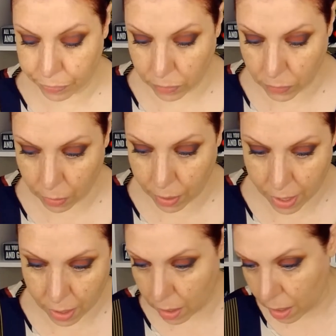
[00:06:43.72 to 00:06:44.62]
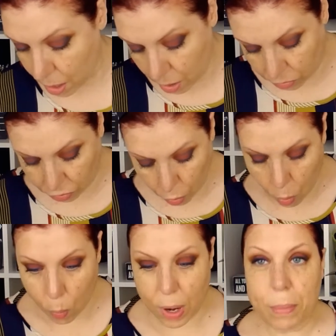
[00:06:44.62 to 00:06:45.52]
Okay,
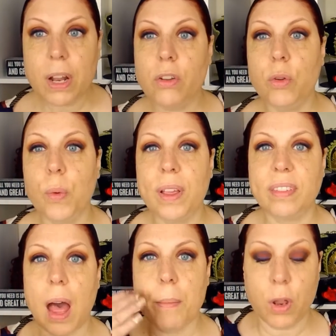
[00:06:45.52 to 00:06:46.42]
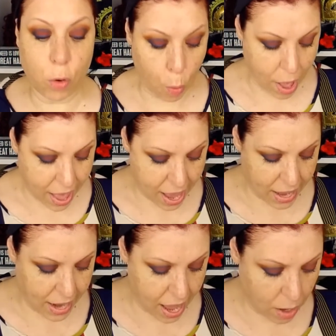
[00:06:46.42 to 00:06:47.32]
so what I'm going to do is I'm going to go ahead
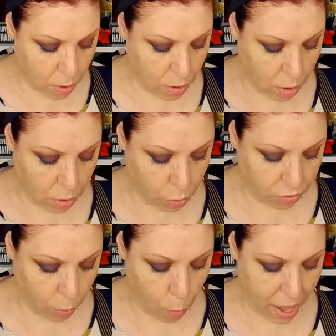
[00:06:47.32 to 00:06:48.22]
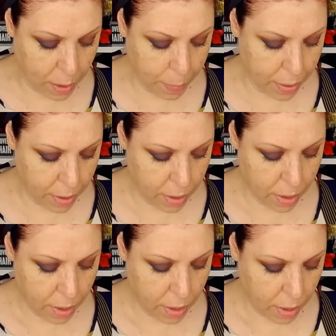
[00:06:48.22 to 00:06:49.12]
and use a wipe
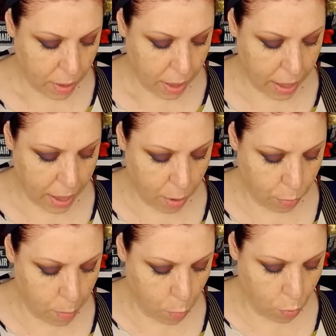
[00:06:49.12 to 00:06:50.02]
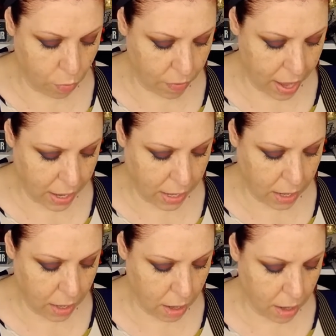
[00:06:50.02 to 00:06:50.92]
and remove
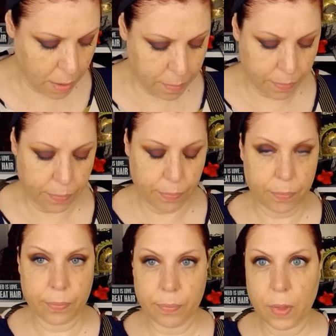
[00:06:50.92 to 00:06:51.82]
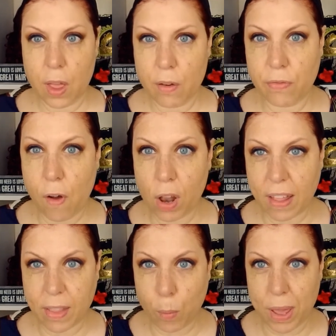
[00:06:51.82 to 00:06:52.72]
any
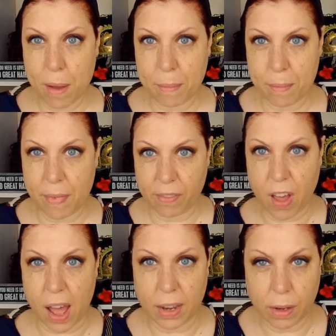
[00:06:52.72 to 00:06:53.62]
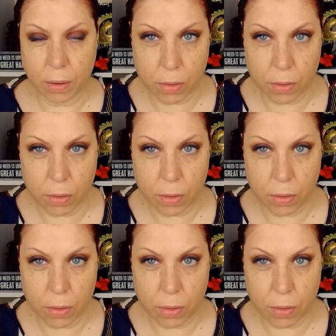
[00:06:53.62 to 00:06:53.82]
fallout that we have gotten